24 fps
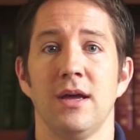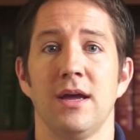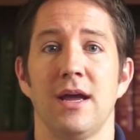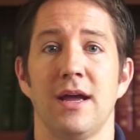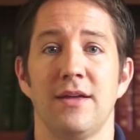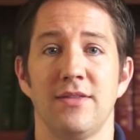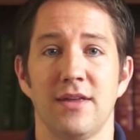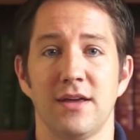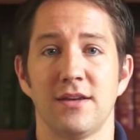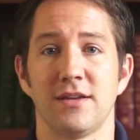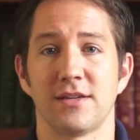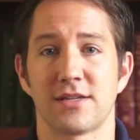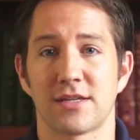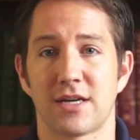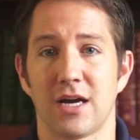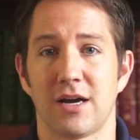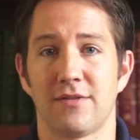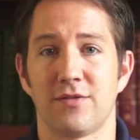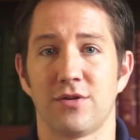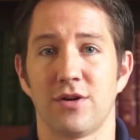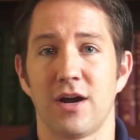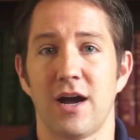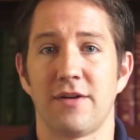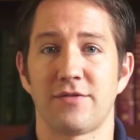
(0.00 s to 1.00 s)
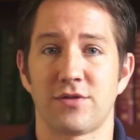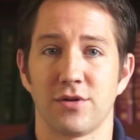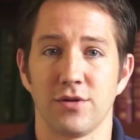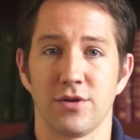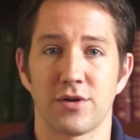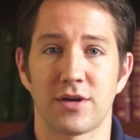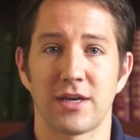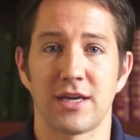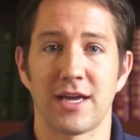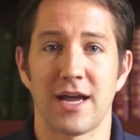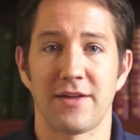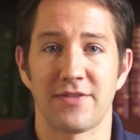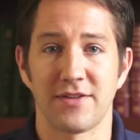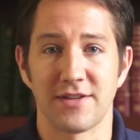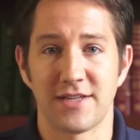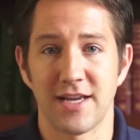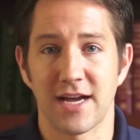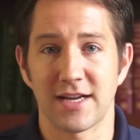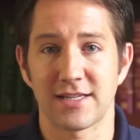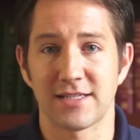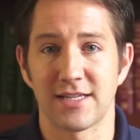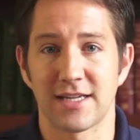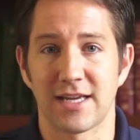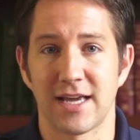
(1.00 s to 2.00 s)
and then discover after looking at the
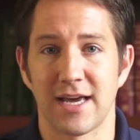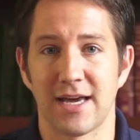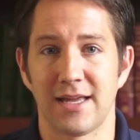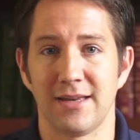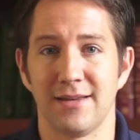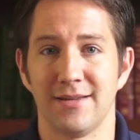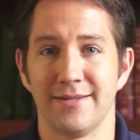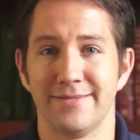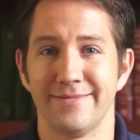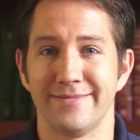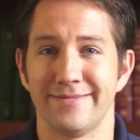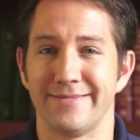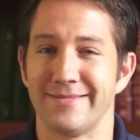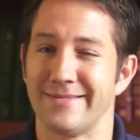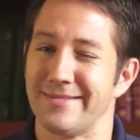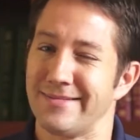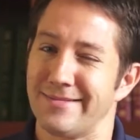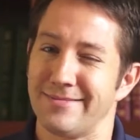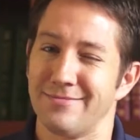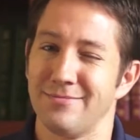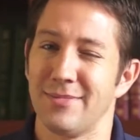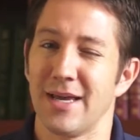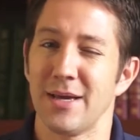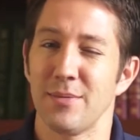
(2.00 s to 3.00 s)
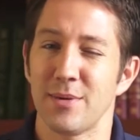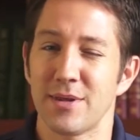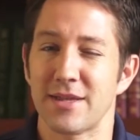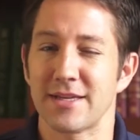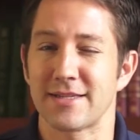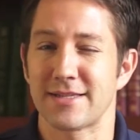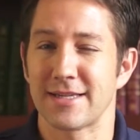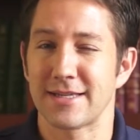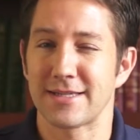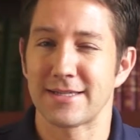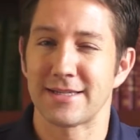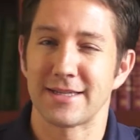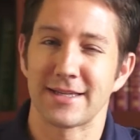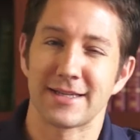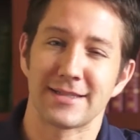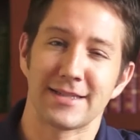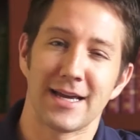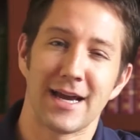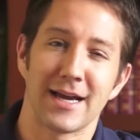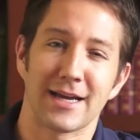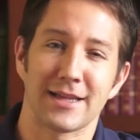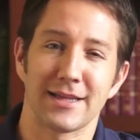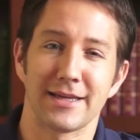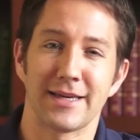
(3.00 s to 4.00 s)
text again, maybe this isn't
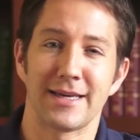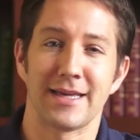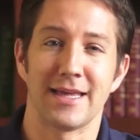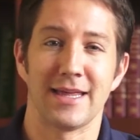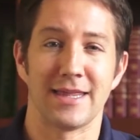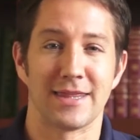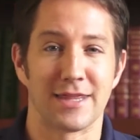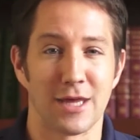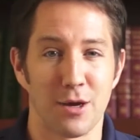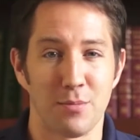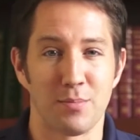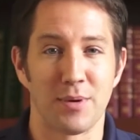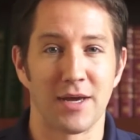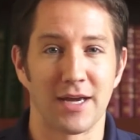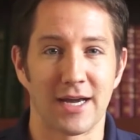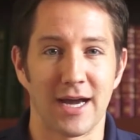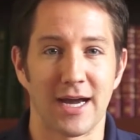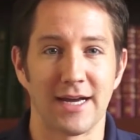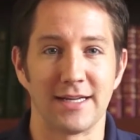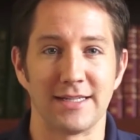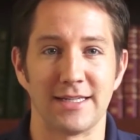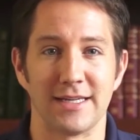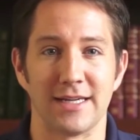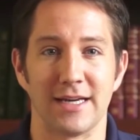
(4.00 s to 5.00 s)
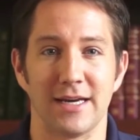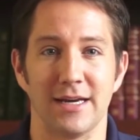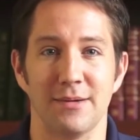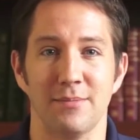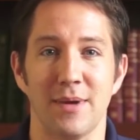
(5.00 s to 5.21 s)
exactly the big idea.